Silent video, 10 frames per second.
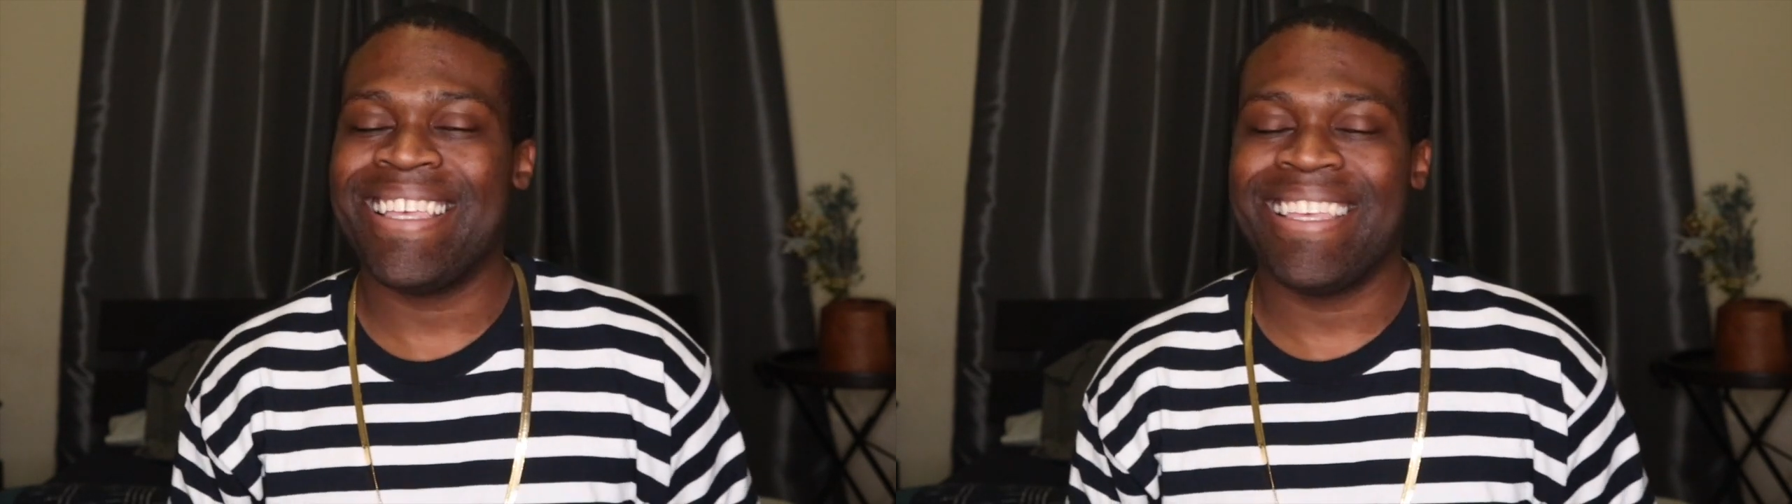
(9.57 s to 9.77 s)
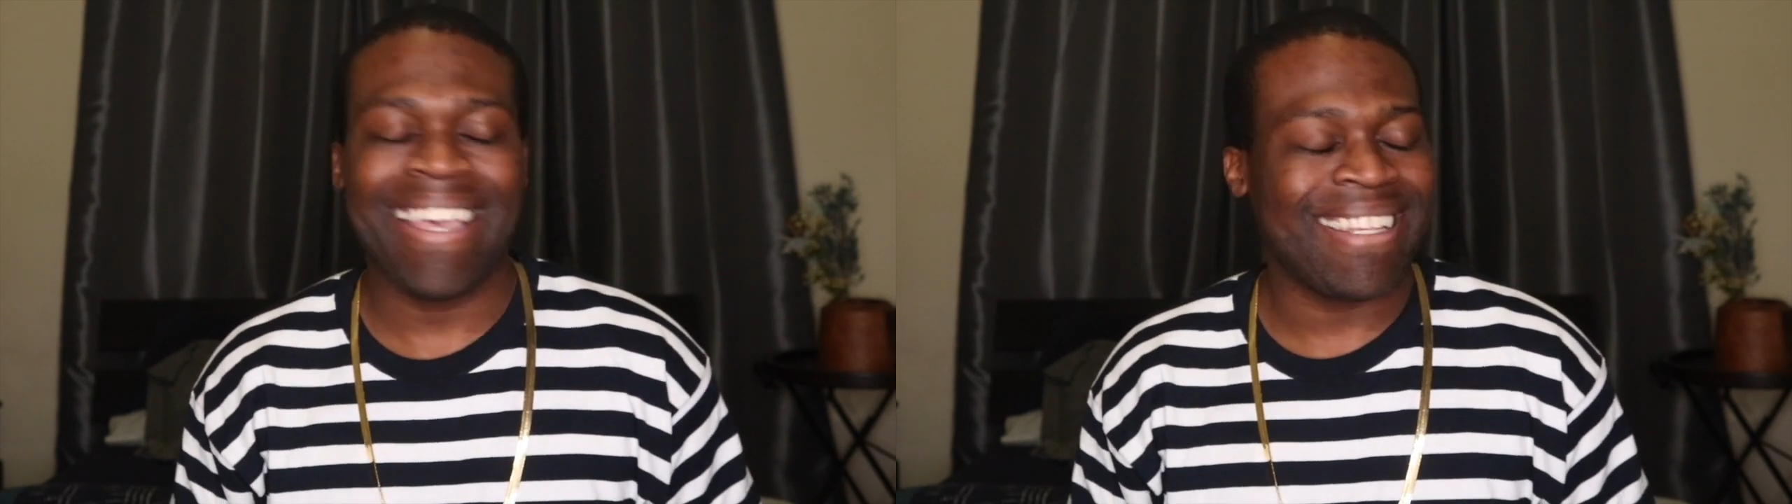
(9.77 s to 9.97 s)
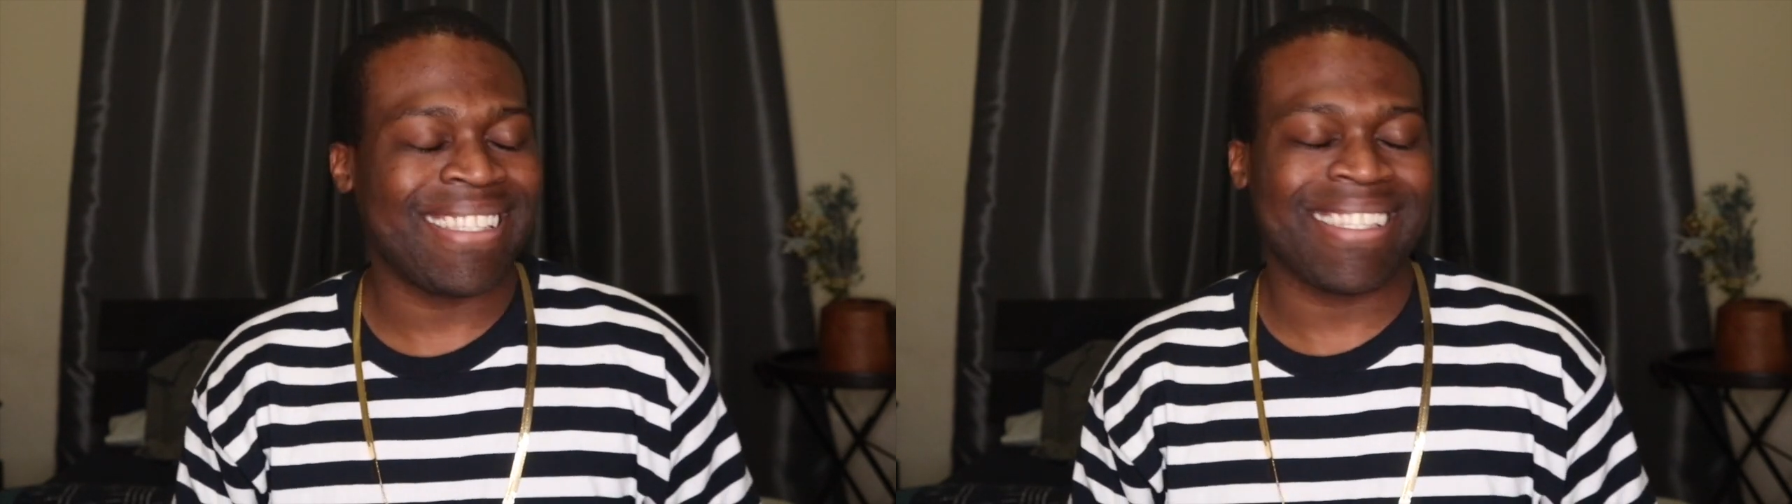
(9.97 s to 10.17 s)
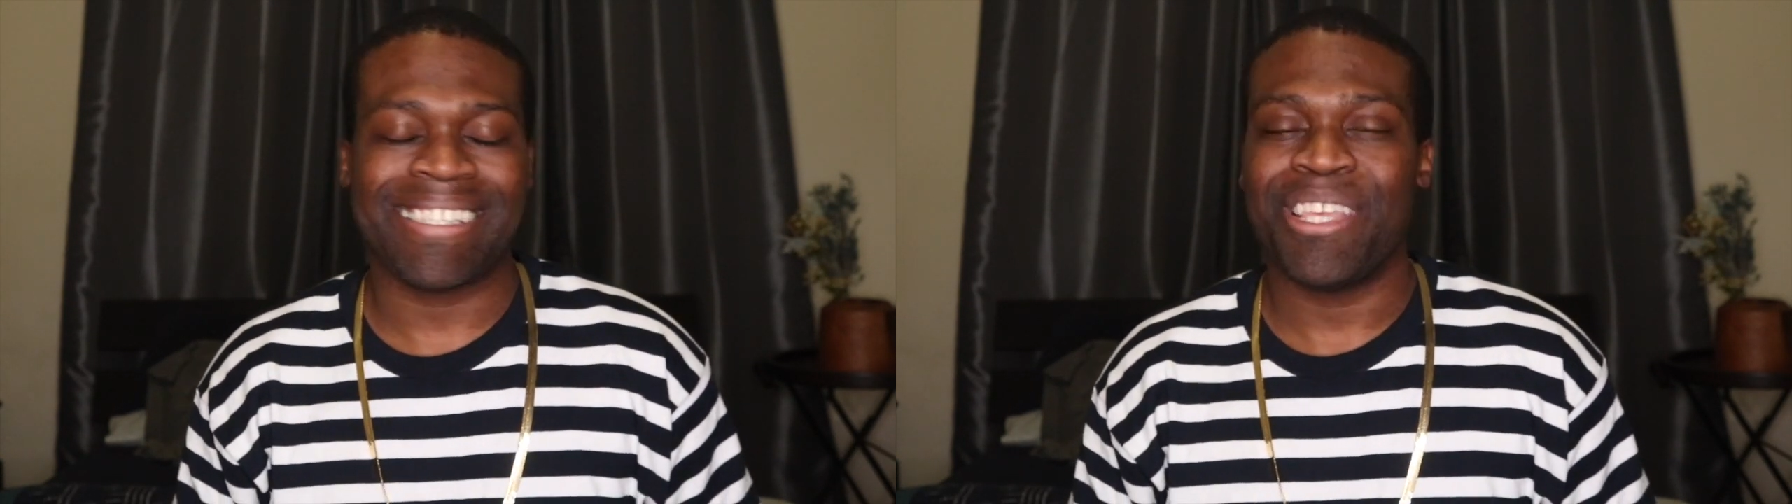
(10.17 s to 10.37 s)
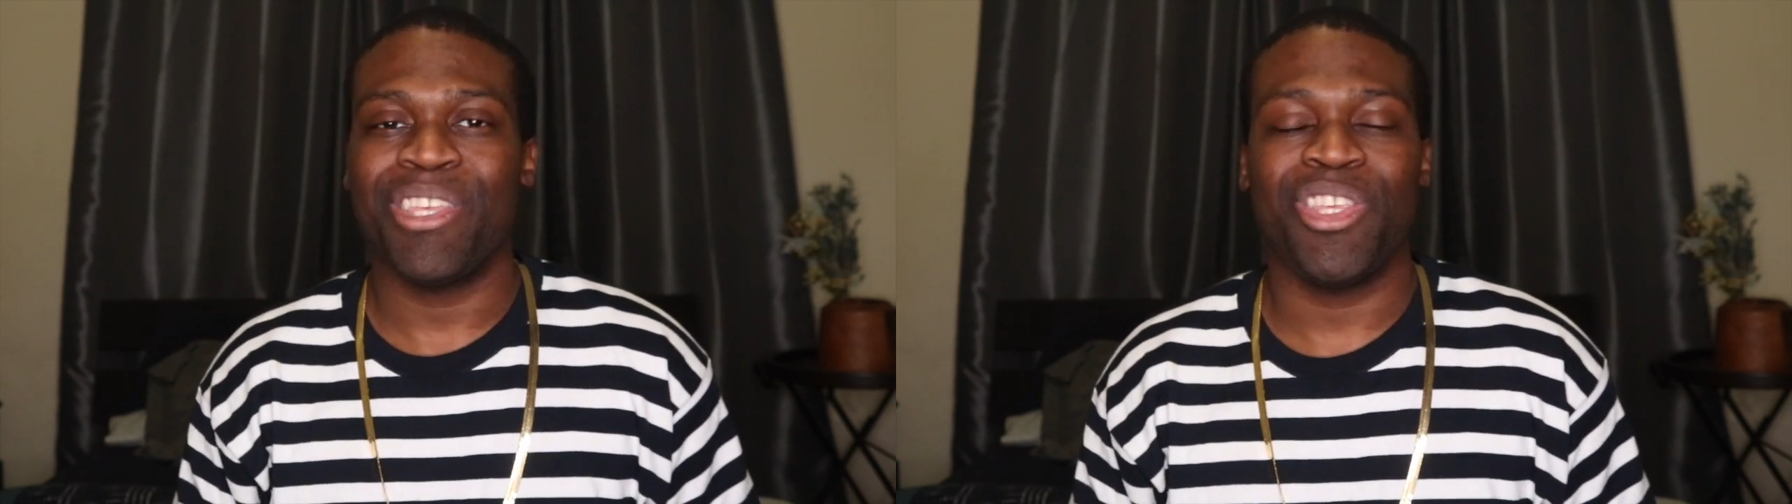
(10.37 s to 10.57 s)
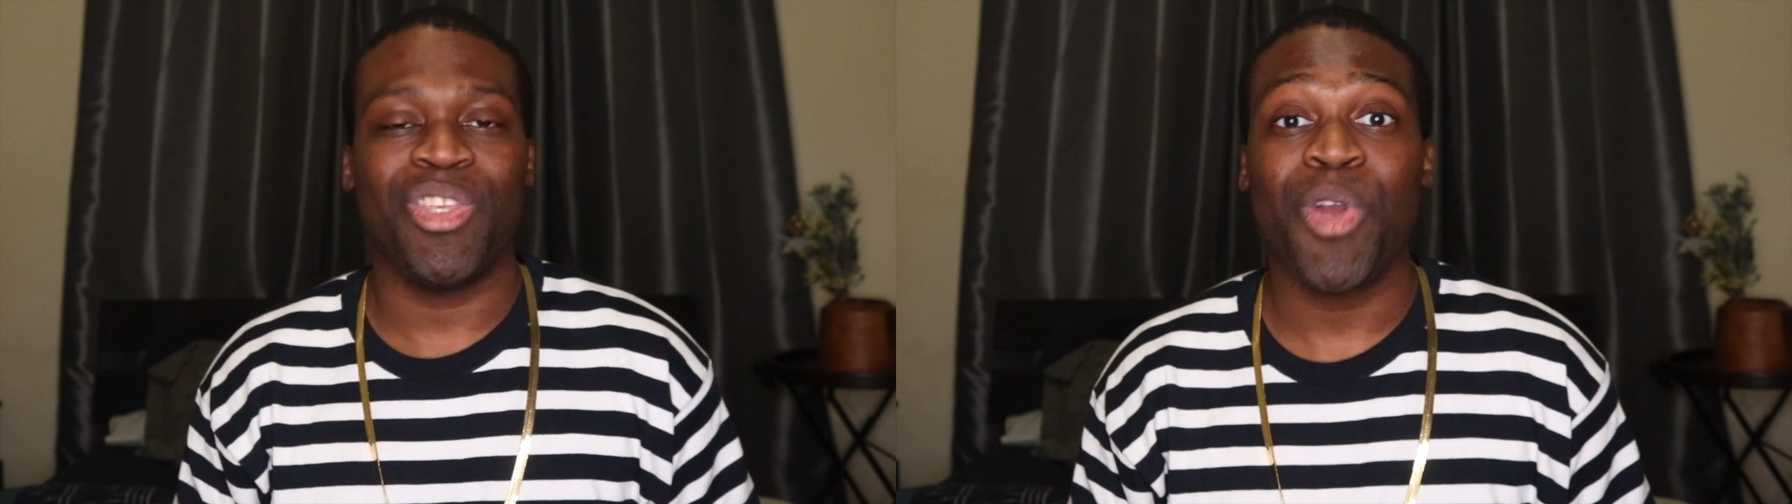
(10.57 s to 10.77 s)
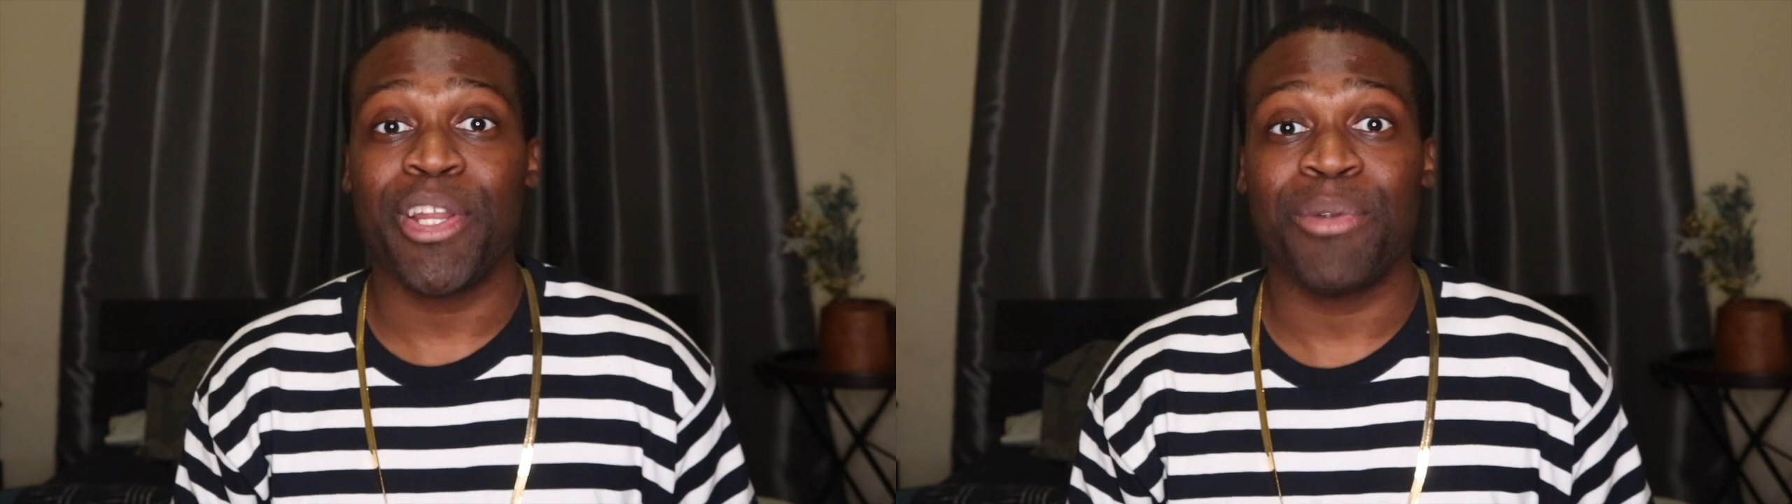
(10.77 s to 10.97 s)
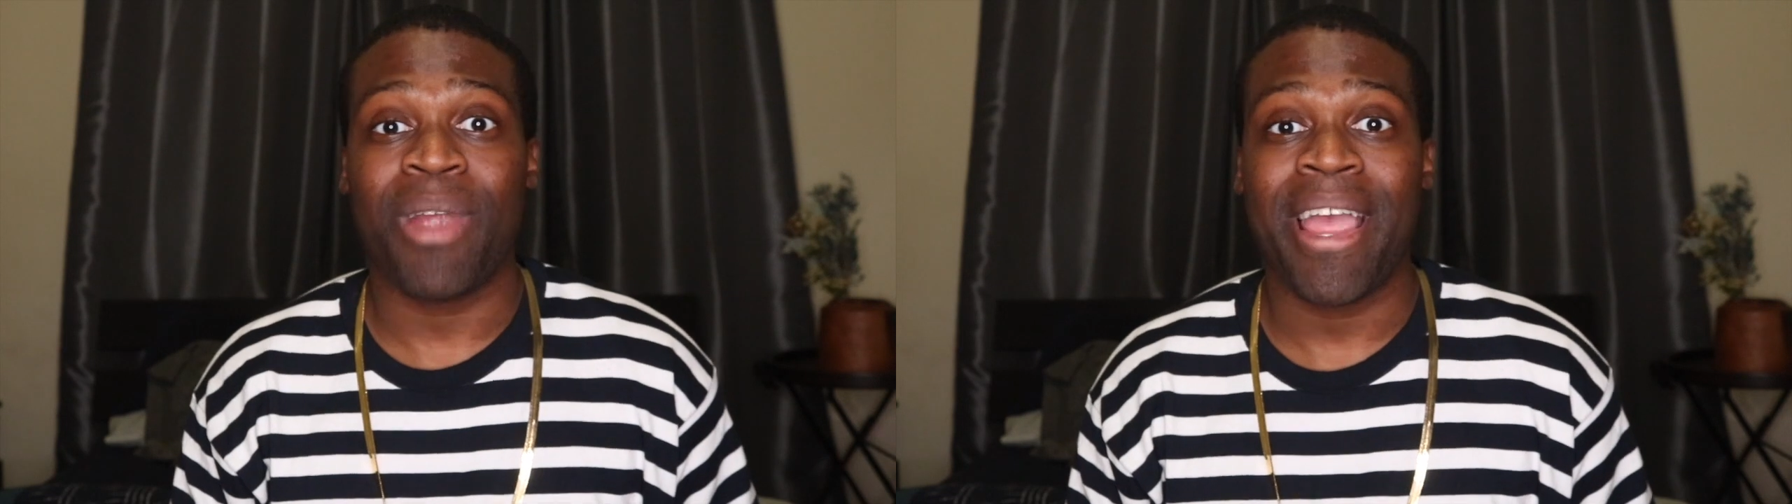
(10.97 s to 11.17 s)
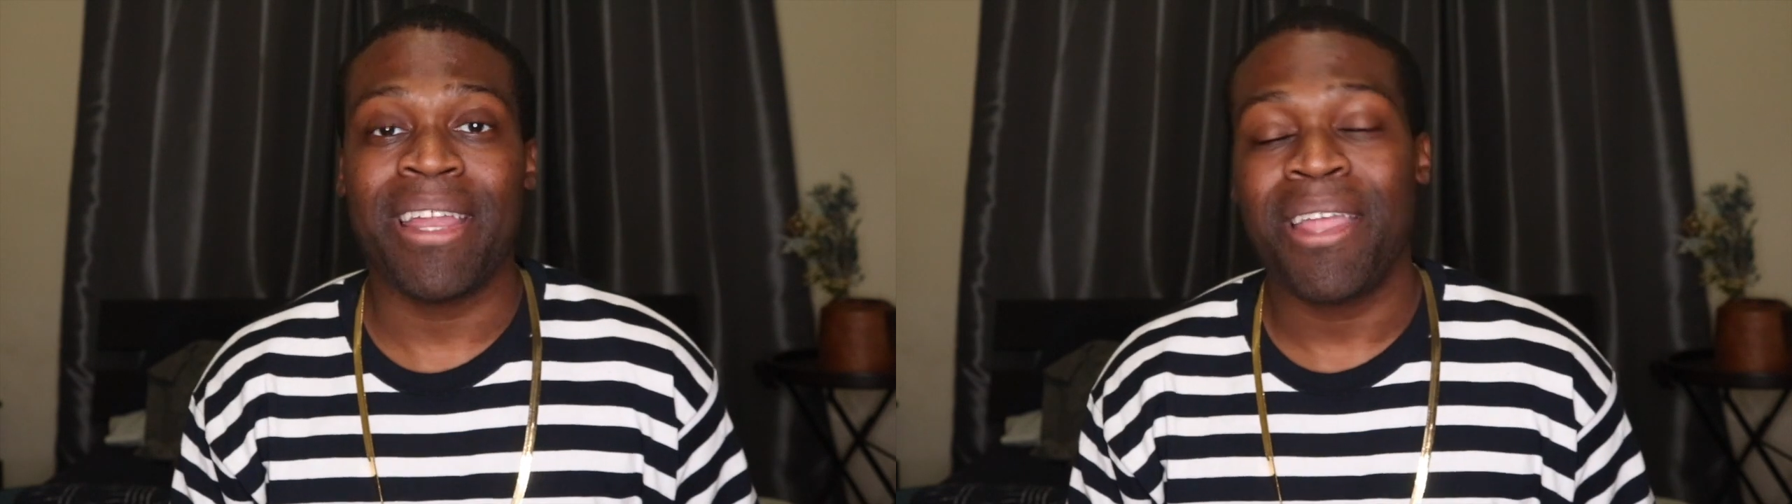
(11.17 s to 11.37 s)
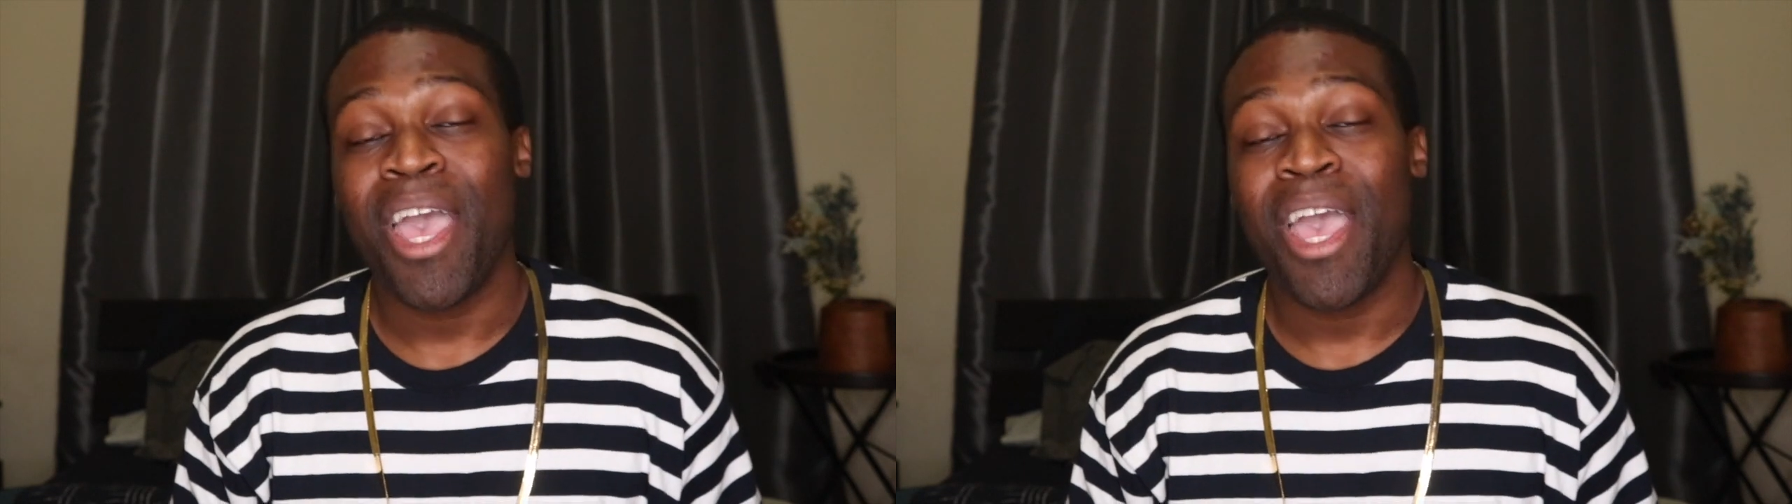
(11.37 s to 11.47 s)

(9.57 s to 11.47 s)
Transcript: Yes, you heard it right.